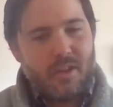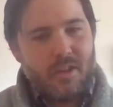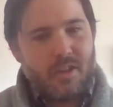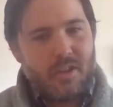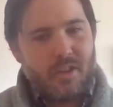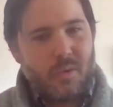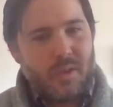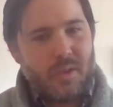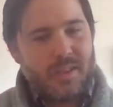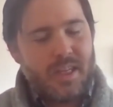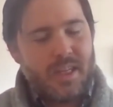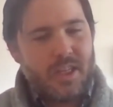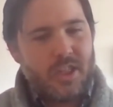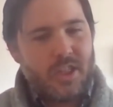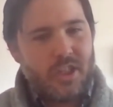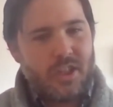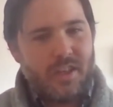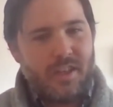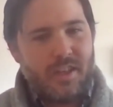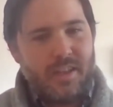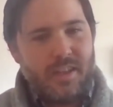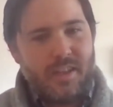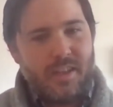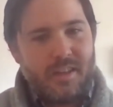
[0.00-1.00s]
So
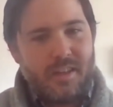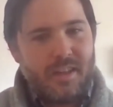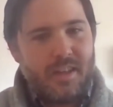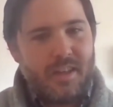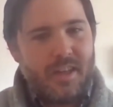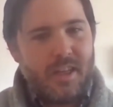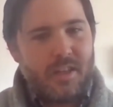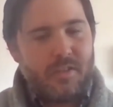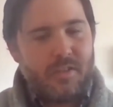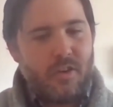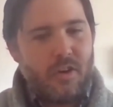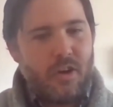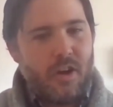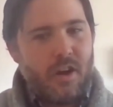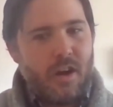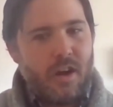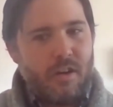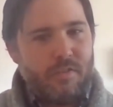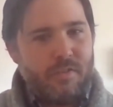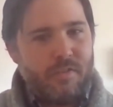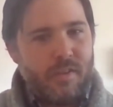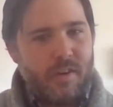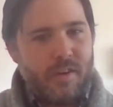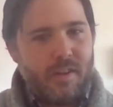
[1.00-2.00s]
essentially, it's very
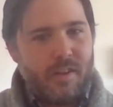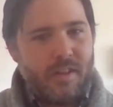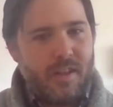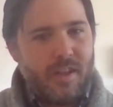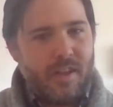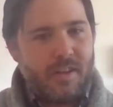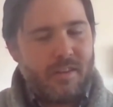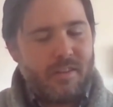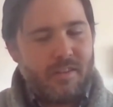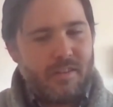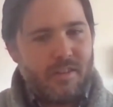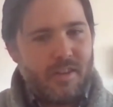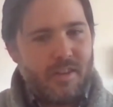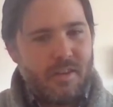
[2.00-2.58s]
often that